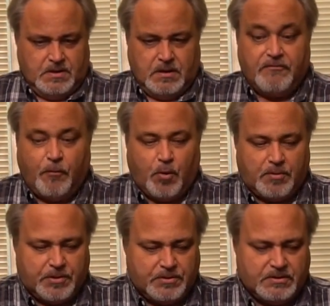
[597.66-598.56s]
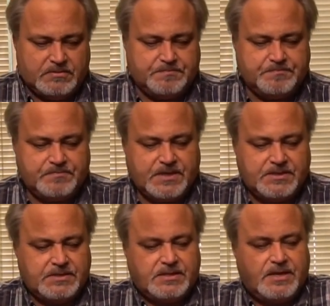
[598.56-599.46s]
affordable, I
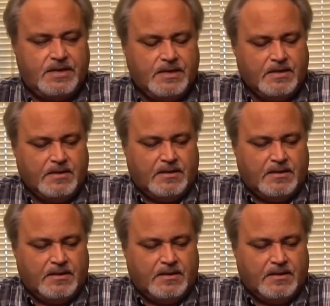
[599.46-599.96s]
should say,